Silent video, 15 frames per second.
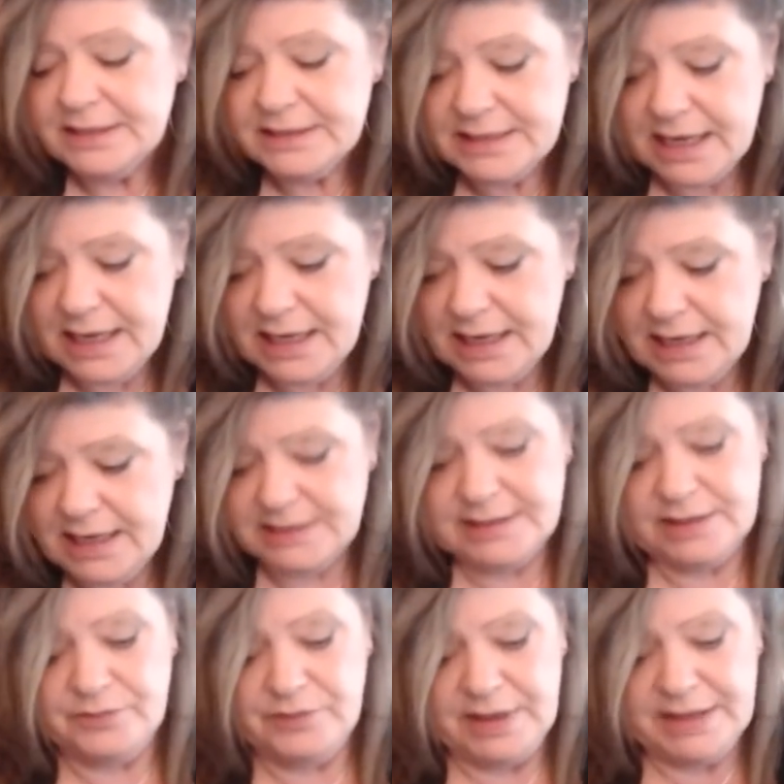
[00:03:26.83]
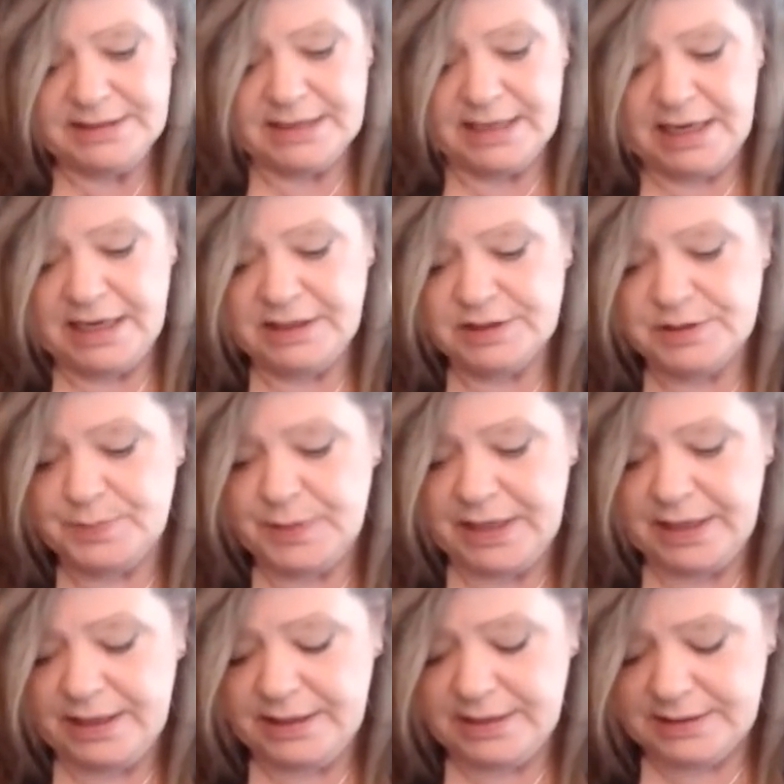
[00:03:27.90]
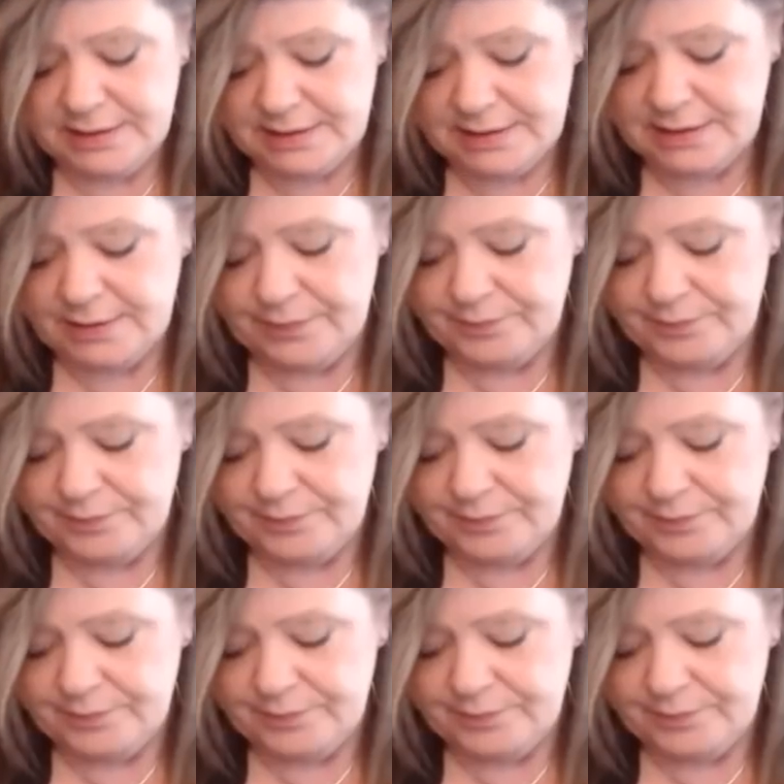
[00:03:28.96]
Take it as it resonates because